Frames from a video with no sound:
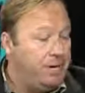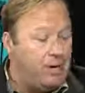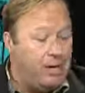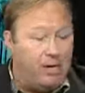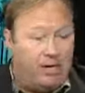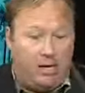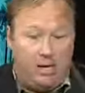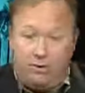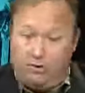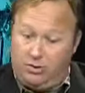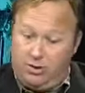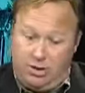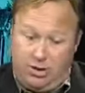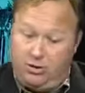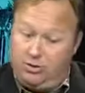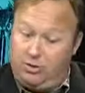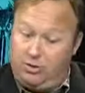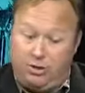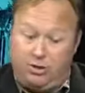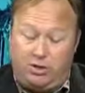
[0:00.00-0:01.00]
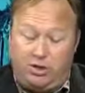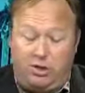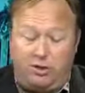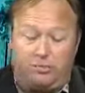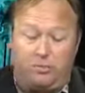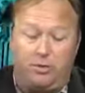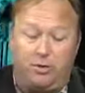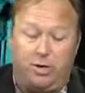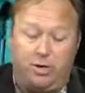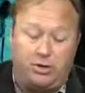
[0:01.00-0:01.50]
is this
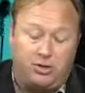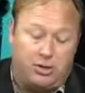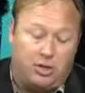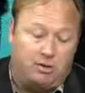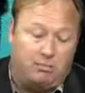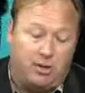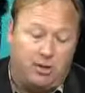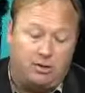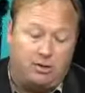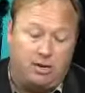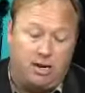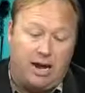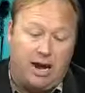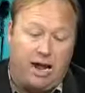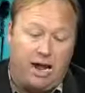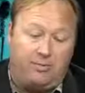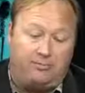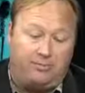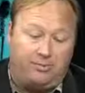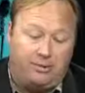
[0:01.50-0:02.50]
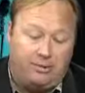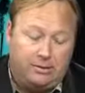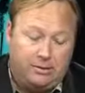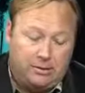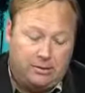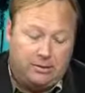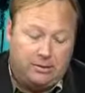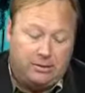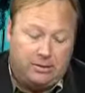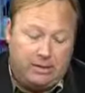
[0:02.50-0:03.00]
his prediction a month and a half
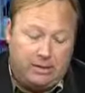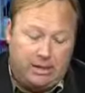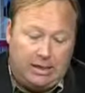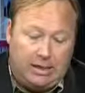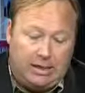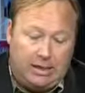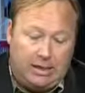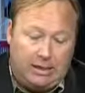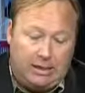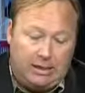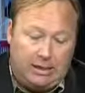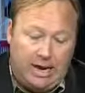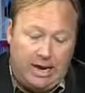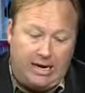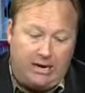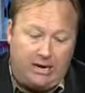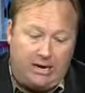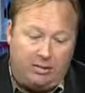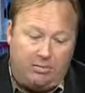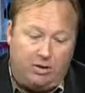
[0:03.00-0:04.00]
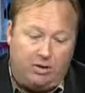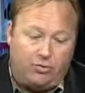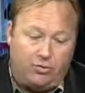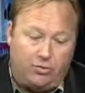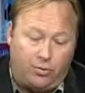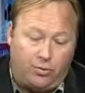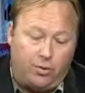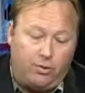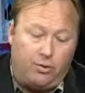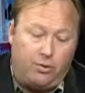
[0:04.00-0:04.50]
late coming
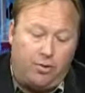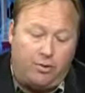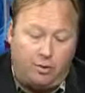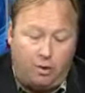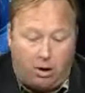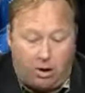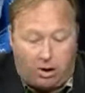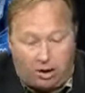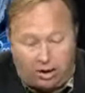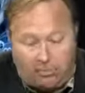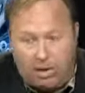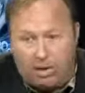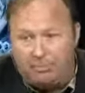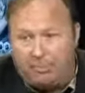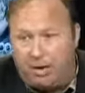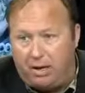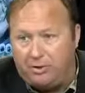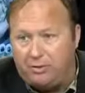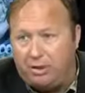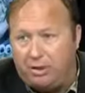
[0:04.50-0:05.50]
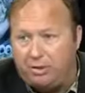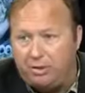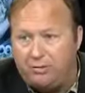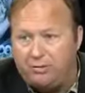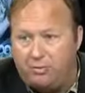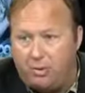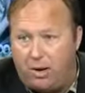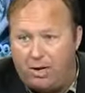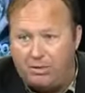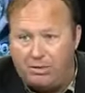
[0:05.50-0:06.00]
true? Another article by Paul
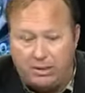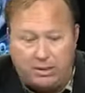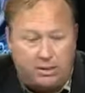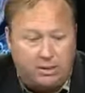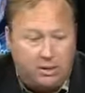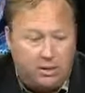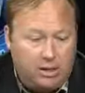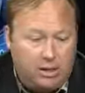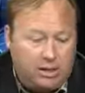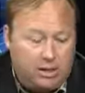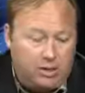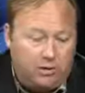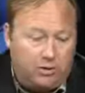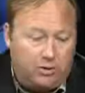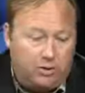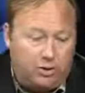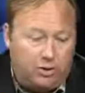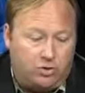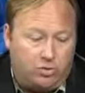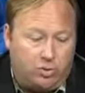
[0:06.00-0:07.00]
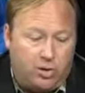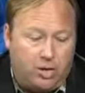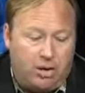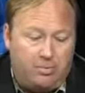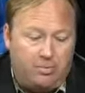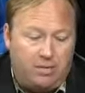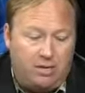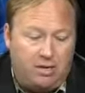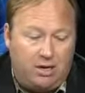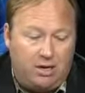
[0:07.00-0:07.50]
Joseph Watson that just went
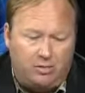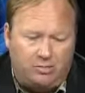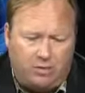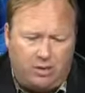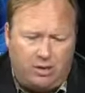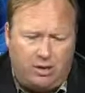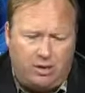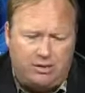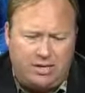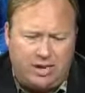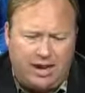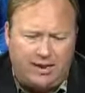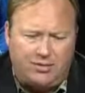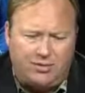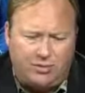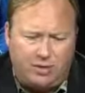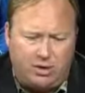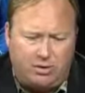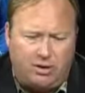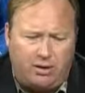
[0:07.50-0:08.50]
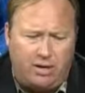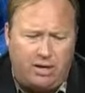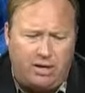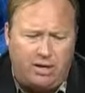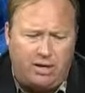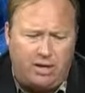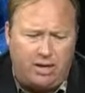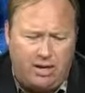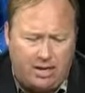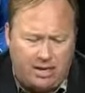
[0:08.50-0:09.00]
up. Did Israel attack Syria
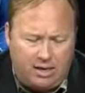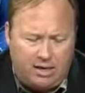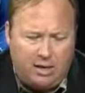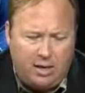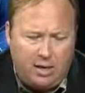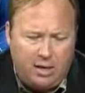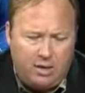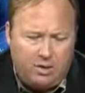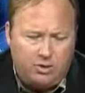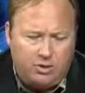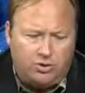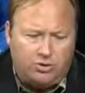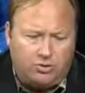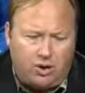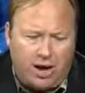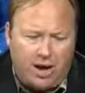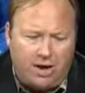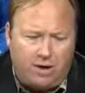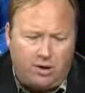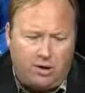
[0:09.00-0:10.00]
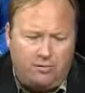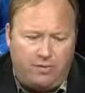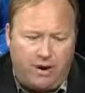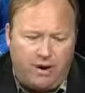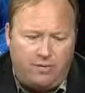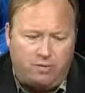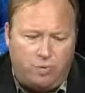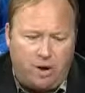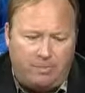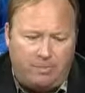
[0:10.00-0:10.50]
again? Strike on
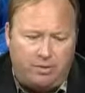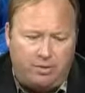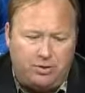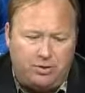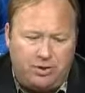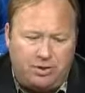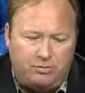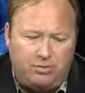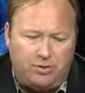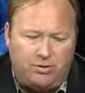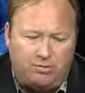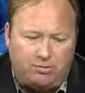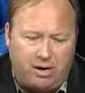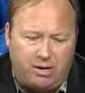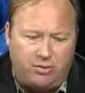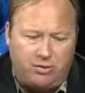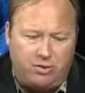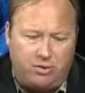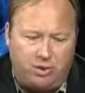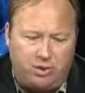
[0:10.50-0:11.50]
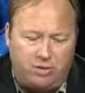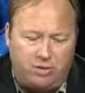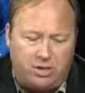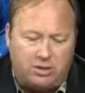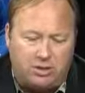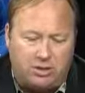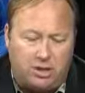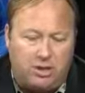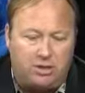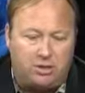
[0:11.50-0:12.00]
advanced weapons shipment threatens
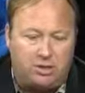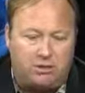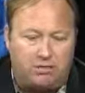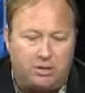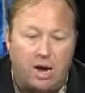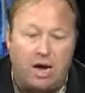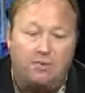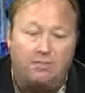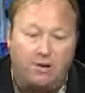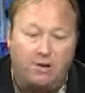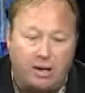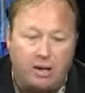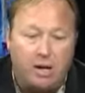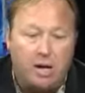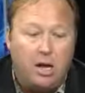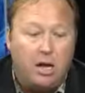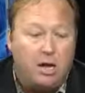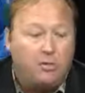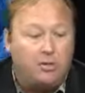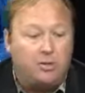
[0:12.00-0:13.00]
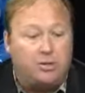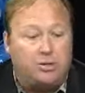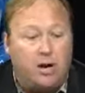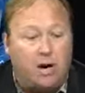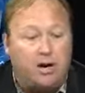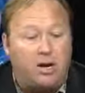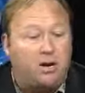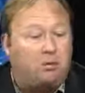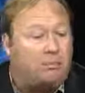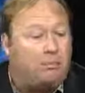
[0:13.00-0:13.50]
escalation of conflict. The
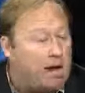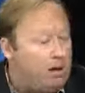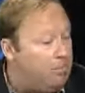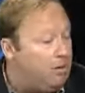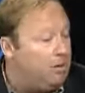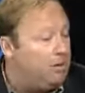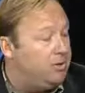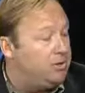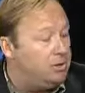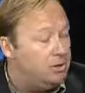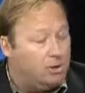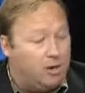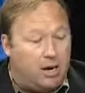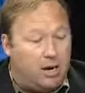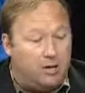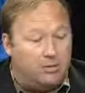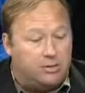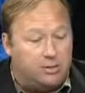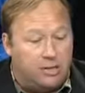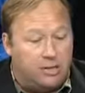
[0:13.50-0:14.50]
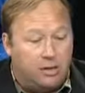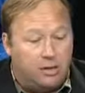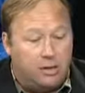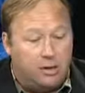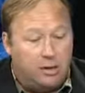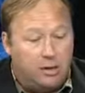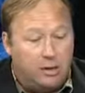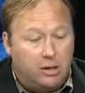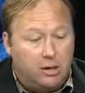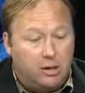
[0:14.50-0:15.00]
Saudi Arabians are announcing
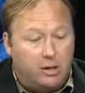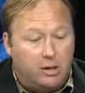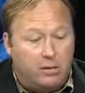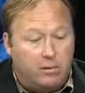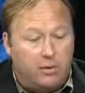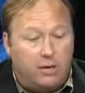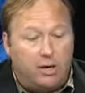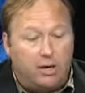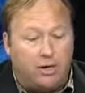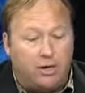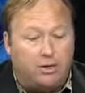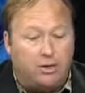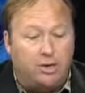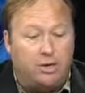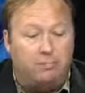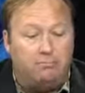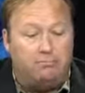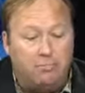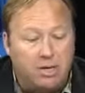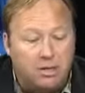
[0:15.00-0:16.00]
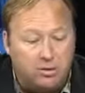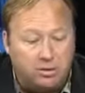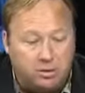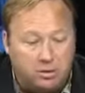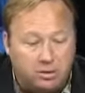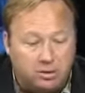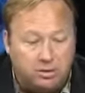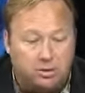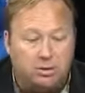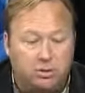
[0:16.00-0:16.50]
they're going to ship
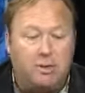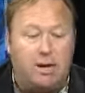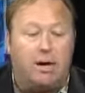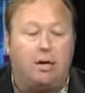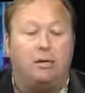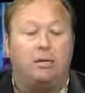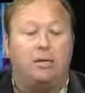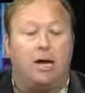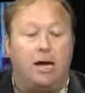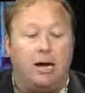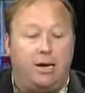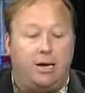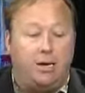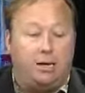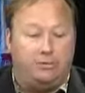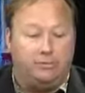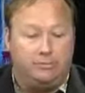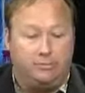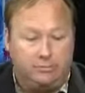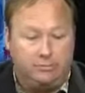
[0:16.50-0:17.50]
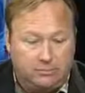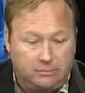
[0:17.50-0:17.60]
missiles to Al-Qaeda.